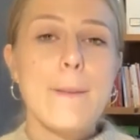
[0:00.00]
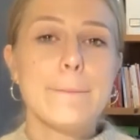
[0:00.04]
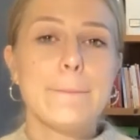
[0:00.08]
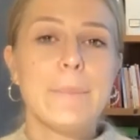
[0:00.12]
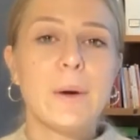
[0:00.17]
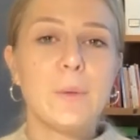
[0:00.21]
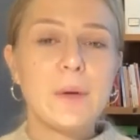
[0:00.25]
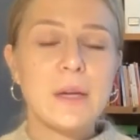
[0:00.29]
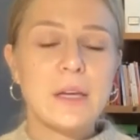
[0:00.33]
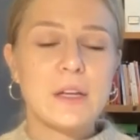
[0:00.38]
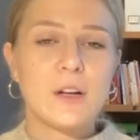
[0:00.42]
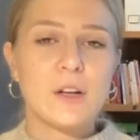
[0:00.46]

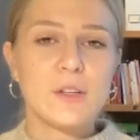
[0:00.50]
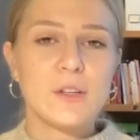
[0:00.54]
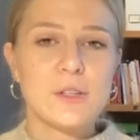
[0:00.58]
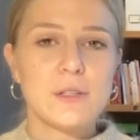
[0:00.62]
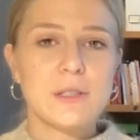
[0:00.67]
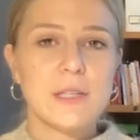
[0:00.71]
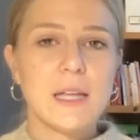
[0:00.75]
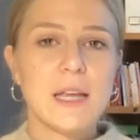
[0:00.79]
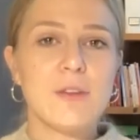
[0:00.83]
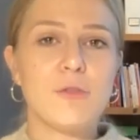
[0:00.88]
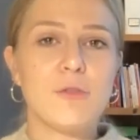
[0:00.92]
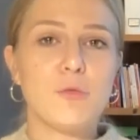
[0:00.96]
But we can also
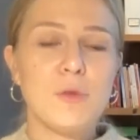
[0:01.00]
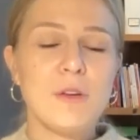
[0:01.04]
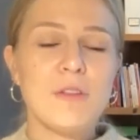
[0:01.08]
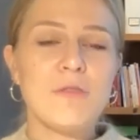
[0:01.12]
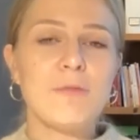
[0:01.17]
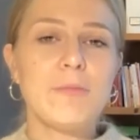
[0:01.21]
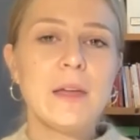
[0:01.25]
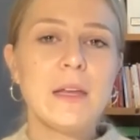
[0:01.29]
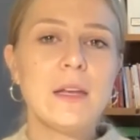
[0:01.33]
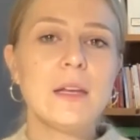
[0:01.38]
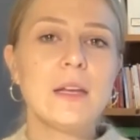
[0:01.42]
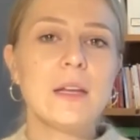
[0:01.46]
say if
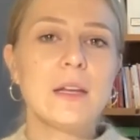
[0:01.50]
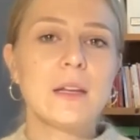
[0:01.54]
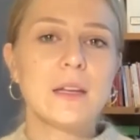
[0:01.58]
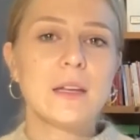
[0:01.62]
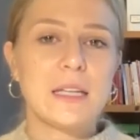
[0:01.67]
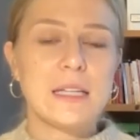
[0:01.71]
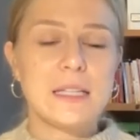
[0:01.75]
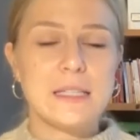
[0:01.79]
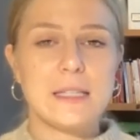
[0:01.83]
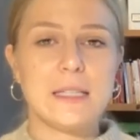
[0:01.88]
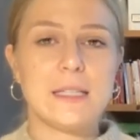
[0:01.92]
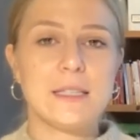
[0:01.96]
we've been
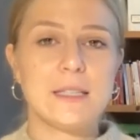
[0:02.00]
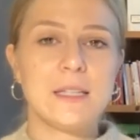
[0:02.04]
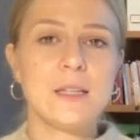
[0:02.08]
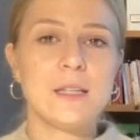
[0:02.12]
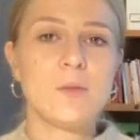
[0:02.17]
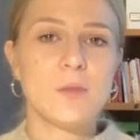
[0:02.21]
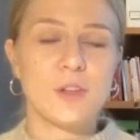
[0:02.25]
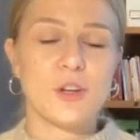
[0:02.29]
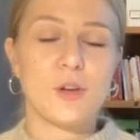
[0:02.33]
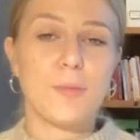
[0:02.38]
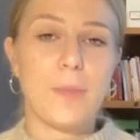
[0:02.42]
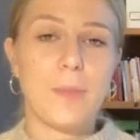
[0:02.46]
consistent
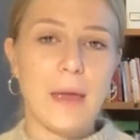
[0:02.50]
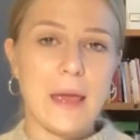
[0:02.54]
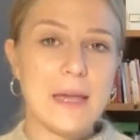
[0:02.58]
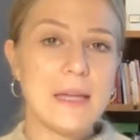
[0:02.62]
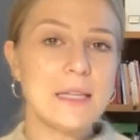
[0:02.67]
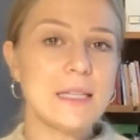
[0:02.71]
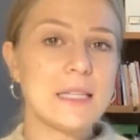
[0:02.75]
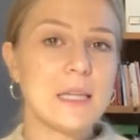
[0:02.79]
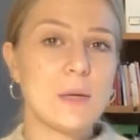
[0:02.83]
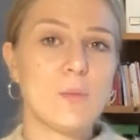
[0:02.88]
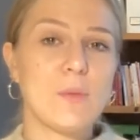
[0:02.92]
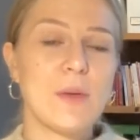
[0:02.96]
with our
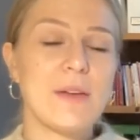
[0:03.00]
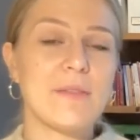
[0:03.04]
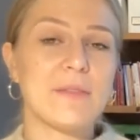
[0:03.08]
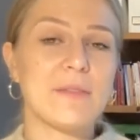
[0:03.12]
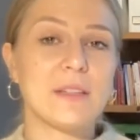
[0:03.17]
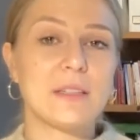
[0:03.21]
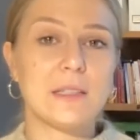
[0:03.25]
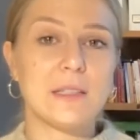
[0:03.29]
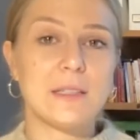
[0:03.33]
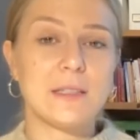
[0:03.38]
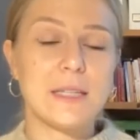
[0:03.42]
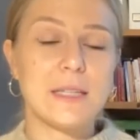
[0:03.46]
pace and we have a
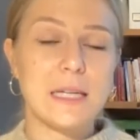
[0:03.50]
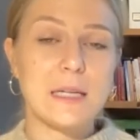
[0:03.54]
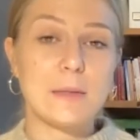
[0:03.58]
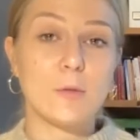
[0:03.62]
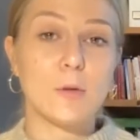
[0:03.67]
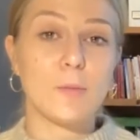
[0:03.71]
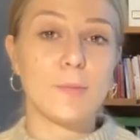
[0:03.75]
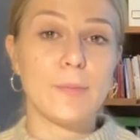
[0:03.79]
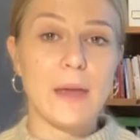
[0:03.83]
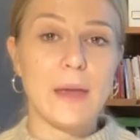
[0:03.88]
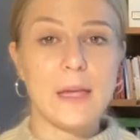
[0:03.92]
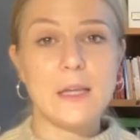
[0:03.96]

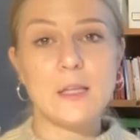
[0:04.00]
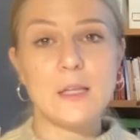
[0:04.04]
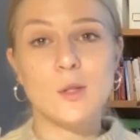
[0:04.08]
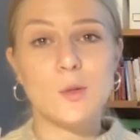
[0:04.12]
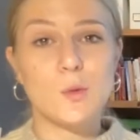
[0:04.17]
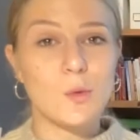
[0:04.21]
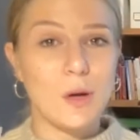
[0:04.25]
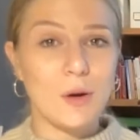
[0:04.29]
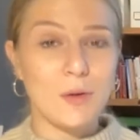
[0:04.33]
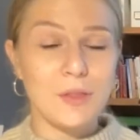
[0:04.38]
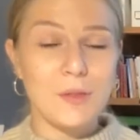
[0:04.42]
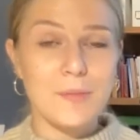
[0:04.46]
sustainable pace
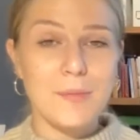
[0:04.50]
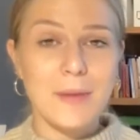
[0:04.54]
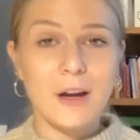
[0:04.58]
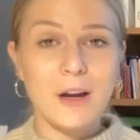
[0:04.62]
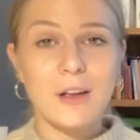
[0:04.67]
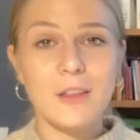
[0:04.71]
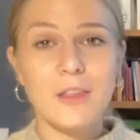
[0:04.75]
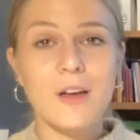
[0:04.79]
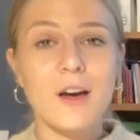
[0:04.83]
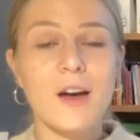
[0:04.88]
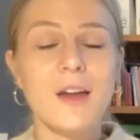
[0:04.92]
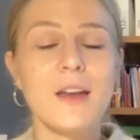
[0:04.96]
throughout the
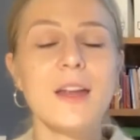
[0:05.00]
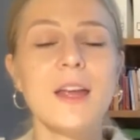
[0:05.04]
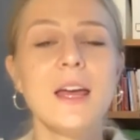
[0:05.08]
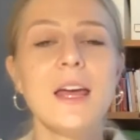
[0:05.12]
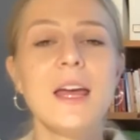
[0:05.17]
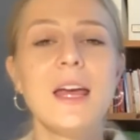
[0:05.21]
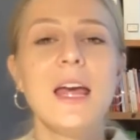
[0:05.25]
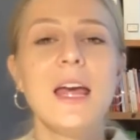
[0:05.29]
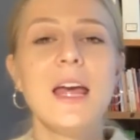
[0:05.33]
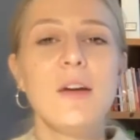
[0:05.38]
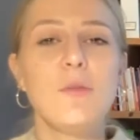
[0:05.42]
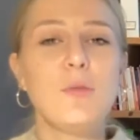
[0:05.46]
marathon,
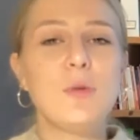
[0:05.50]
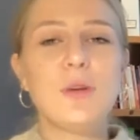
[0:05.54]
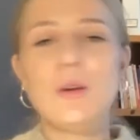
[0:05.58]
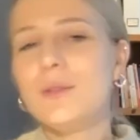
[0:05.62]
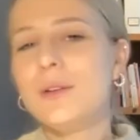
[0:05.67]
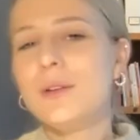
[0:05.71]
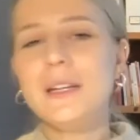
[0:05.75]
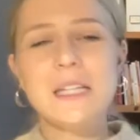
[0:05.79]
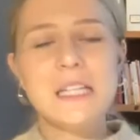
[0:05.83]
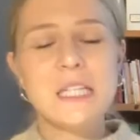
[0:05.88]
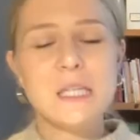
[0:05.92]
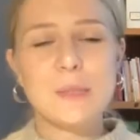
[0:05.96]
we don't
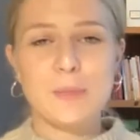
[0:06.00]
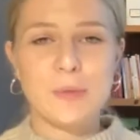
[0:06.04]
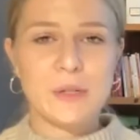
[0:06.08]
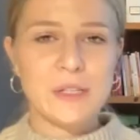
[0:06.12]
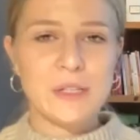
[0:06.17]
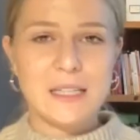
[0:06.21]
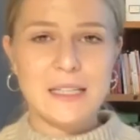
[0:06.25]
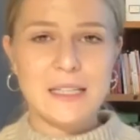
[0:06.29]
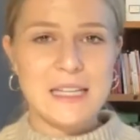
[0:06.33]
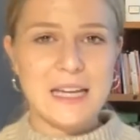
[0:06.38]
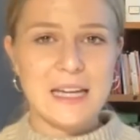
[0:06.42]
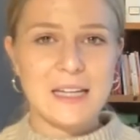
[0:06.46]
need to
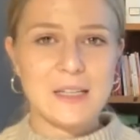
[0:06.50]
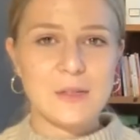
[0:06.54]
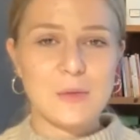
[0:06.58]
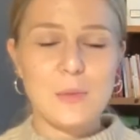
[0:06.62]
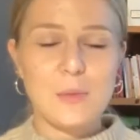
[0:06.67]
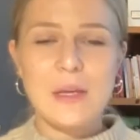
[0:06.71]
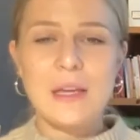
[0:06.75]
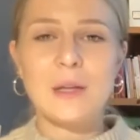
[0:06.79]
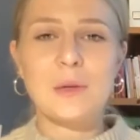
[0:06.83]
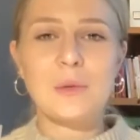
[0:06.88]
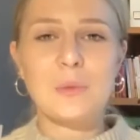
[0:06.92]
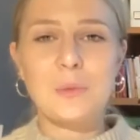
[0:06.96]
sprint at the end.
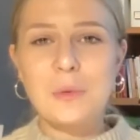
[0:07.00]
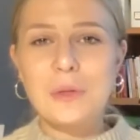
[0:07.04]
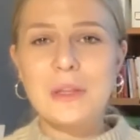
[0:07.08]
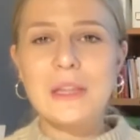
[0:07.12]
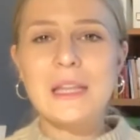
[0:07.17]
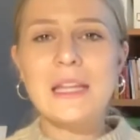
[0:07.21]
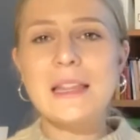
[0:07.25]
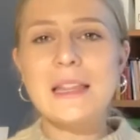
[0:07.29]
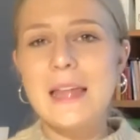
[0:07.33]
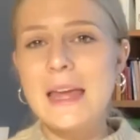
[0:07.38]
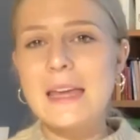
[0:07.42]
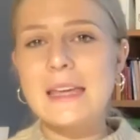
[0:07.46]
We can
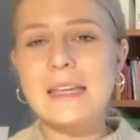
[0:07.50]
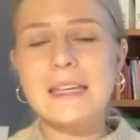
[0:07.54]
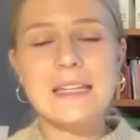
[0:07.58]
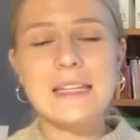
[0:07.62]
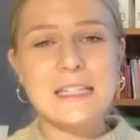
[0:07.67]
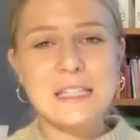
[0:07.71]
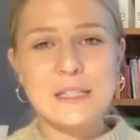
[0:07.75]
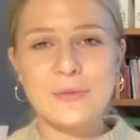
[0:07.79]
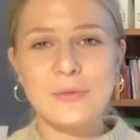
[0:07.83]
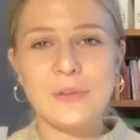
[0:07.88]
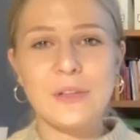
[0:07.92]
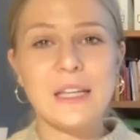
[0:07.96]
really like
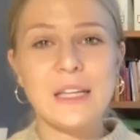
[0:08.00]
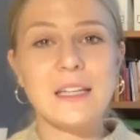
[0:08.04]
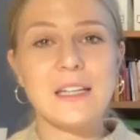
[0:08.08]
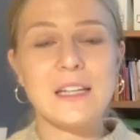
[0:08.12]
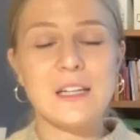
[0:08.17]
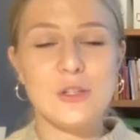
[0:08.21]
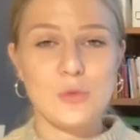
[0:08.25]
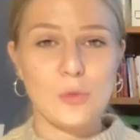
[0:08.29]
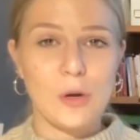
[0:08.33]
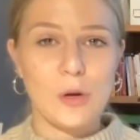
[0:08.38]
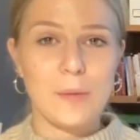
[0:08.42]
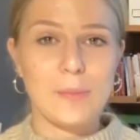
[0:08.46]
easily and
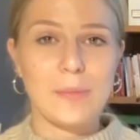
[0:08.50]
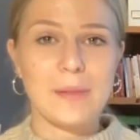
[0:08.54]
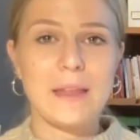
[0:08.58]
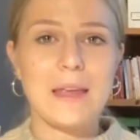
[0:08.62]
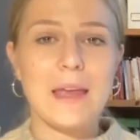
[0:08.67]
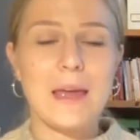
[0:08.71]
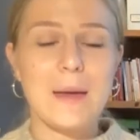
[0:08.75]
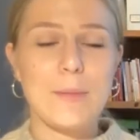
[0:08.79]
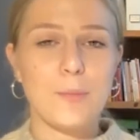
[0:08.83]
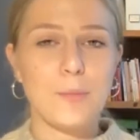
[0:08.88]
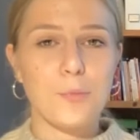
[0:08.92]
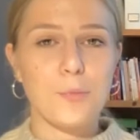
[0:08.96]

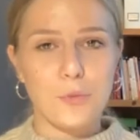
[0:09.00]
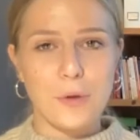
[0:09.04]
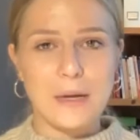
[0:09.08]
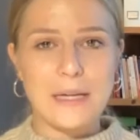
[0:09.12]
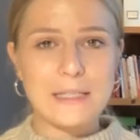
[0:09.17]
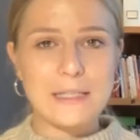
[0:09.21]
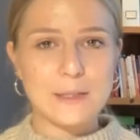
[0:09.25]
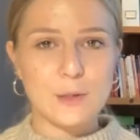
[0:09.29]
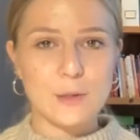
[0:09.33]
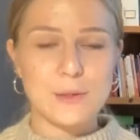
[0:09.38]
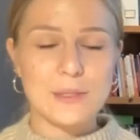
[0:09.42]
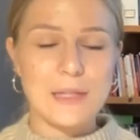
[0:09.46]
enjoyably
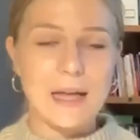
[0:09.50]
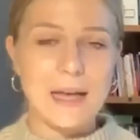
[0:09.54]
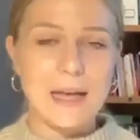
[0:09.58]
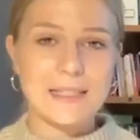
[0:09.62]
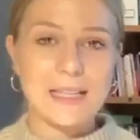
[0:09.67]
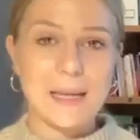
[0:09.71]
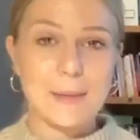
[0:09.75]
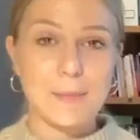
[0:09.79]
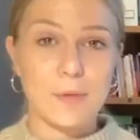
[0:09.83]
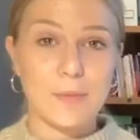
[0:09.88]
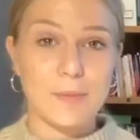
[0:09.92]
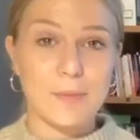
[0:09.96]
embrace those last
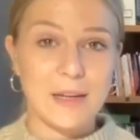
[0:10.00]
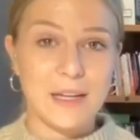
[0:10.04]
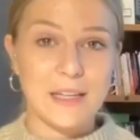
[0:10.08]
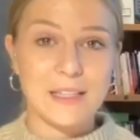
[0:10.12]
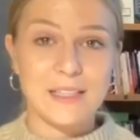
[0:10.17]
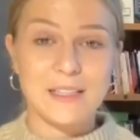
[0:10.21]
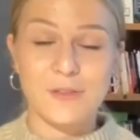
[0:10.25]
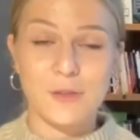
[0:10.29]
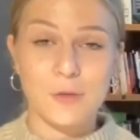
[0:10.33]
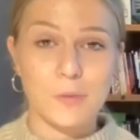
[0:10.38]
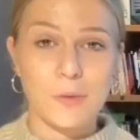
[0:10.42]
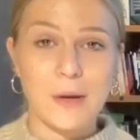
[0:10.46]
couple
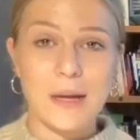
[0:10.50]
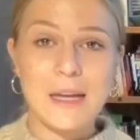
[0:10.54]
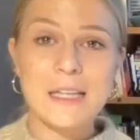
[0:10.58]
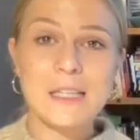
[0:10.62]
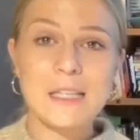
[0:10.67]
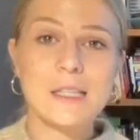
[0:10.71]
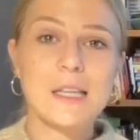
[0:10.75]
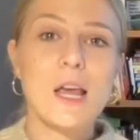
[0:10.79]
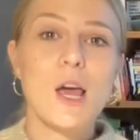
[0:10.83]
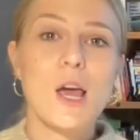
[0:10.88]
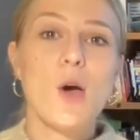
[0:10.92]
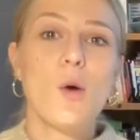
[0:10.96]
minutes of the
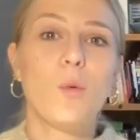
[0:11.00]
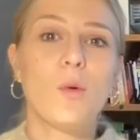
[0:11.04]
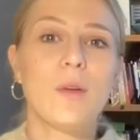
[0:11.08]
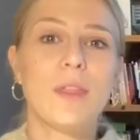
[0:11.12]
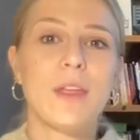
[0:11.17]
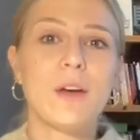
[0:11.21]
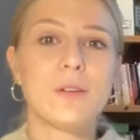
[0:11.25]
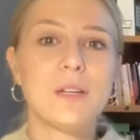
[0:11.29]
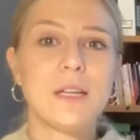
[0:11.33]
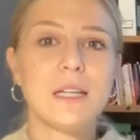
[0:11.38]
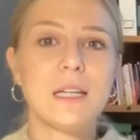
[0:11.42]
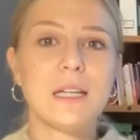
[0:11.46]
race
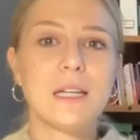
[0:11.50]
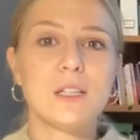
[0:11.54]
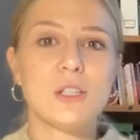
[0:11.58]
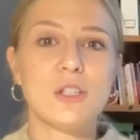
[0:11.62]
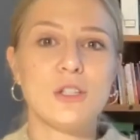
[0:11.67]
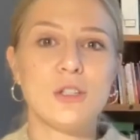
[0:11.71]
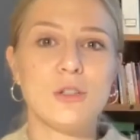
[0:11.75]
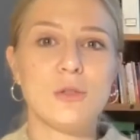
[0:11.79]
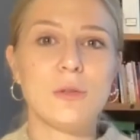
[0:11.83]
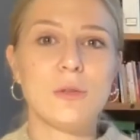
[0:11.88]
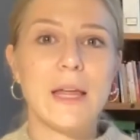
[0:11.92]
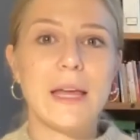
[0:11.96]
without needing
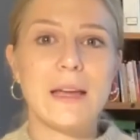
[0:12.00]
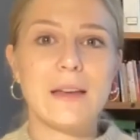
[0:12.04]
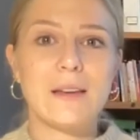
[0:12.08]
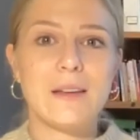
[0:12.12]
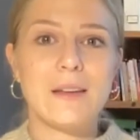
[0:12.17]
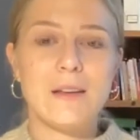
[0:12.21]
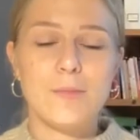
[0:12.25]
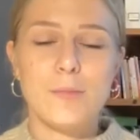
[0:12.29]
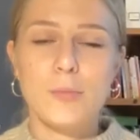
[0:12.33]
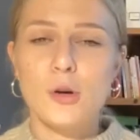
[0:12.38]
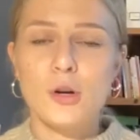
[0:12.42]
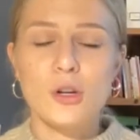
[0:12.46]
to like
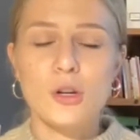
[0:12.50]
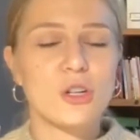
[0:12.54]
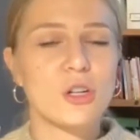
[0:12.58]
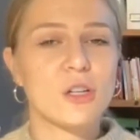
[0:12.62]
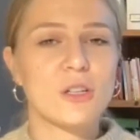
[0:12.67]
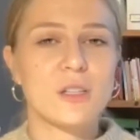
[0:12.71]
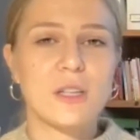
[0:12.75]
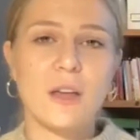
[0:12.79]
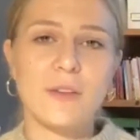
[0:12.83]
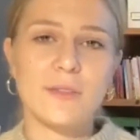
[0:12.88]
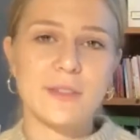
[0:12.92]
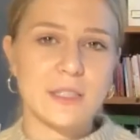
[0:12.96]
push
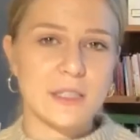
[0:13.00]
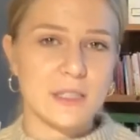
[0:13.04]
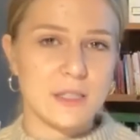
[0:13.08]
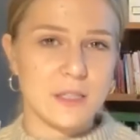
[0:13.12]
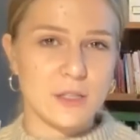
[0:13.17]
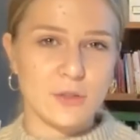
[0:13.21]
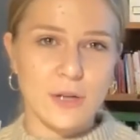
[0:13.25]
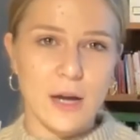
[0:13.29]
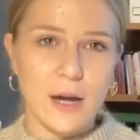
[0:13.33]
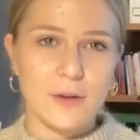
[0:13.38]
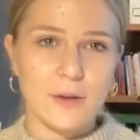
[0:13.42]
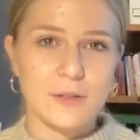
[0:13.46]
ourselves into the
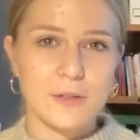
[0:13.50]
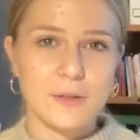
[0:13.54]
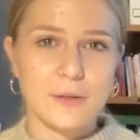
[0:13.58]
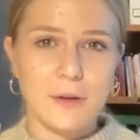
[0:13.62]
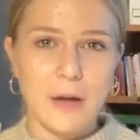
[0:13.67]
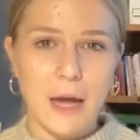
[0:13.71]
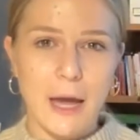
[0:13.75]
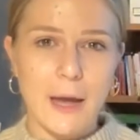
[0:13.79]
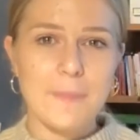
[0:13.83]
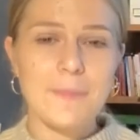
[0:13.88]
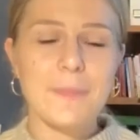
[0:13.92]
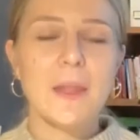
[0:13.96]
ground.
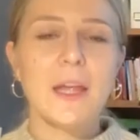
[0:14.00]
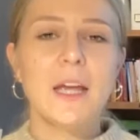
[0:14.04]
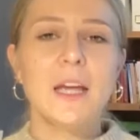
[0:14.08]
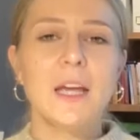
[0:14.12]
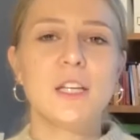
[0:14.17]
Okay.